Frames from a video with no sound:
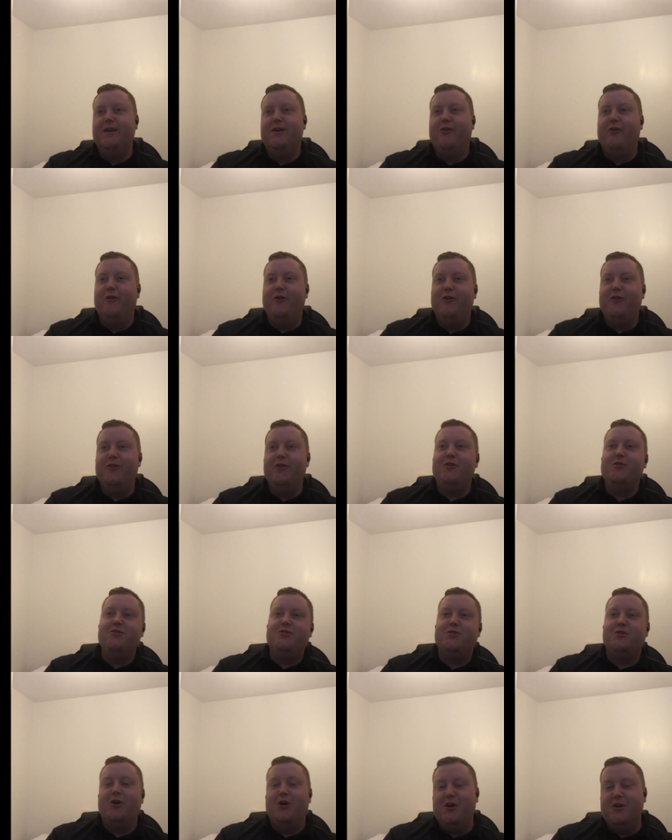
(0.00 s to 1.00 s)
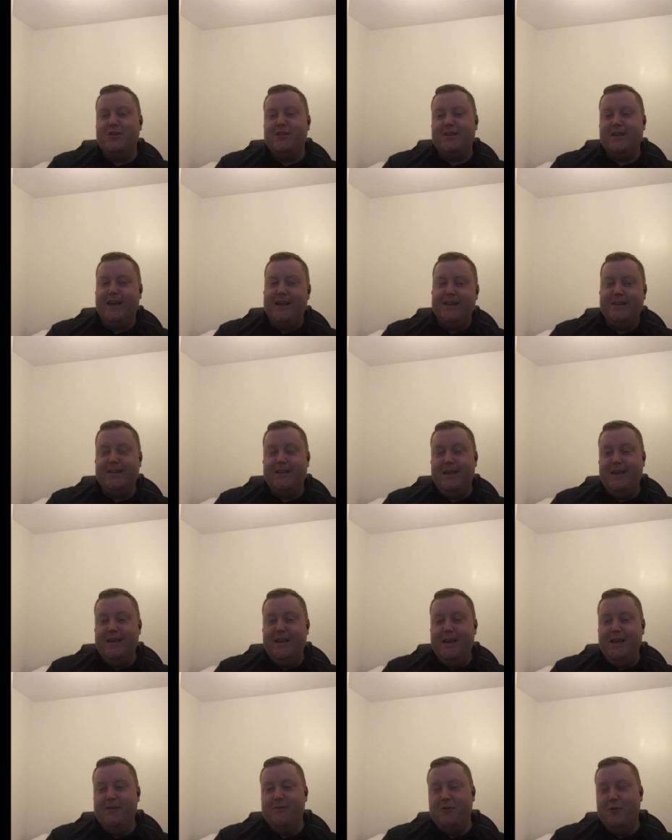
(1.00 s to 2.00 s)
or the good Scots against the
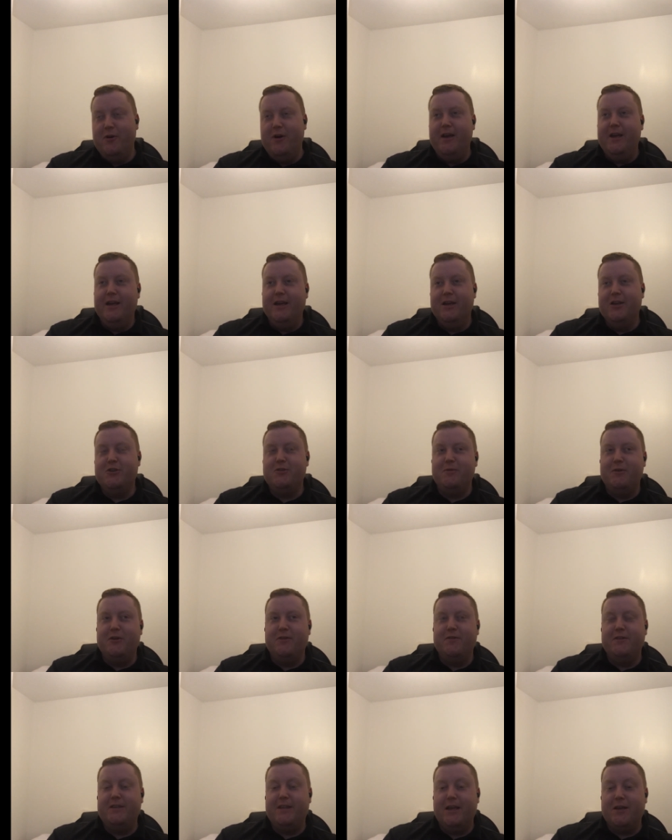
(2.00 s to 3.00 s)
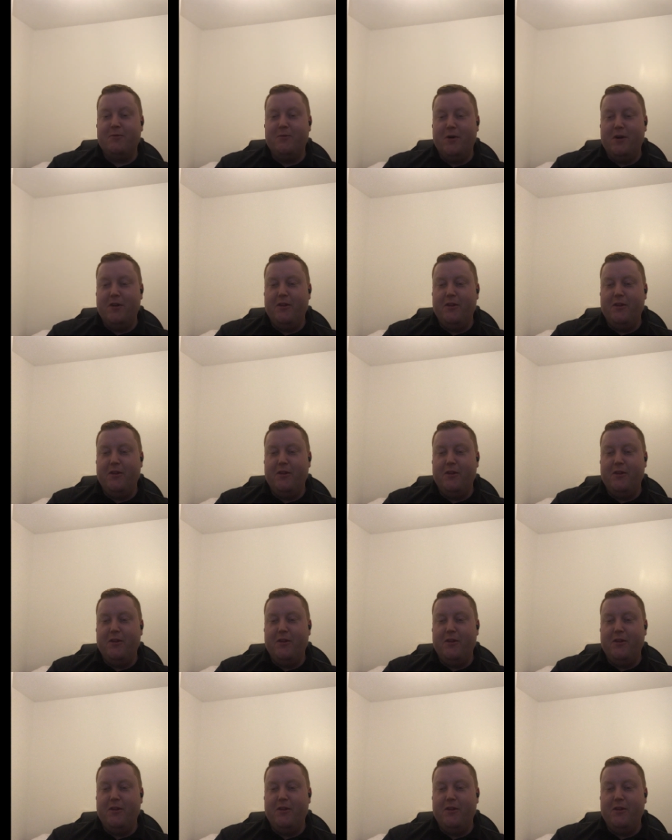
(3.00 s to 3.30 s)
evil English. I mean, obviously that's one